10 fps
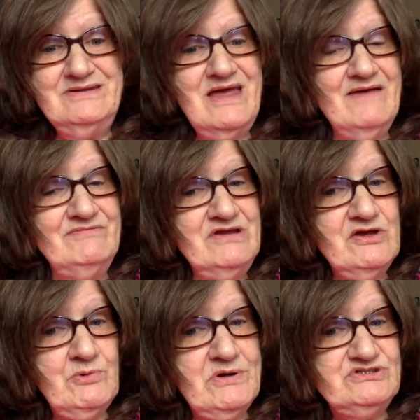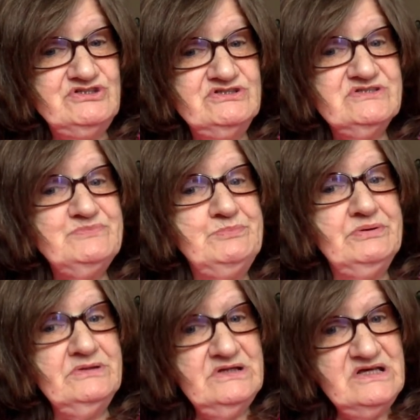If you have any questions,
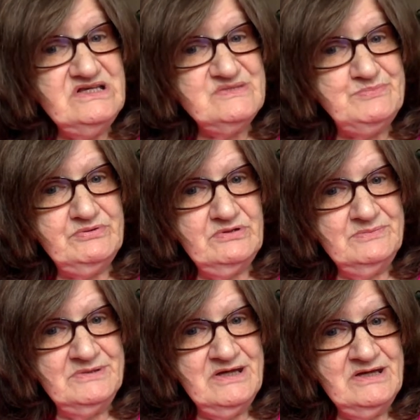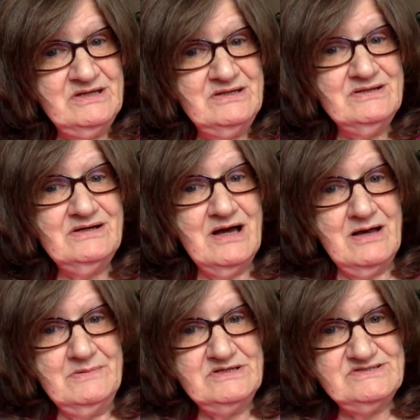please put them in the
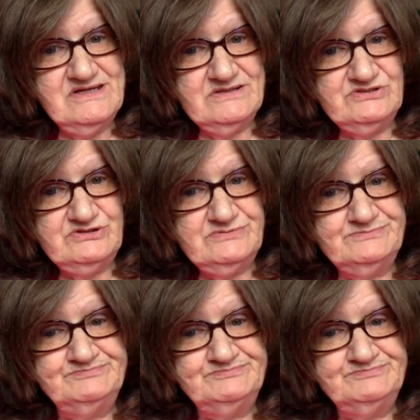comment section.